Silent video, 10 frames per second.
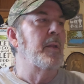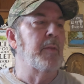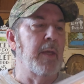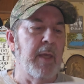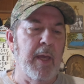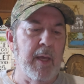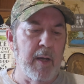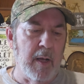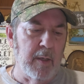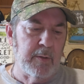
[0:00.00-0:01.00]
They had
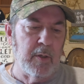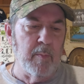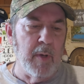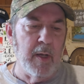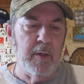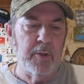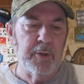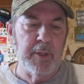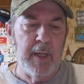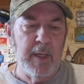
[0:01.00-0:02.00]
Oscar Mayer
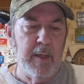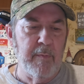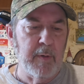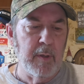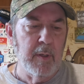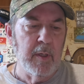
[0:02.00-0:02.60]
shaved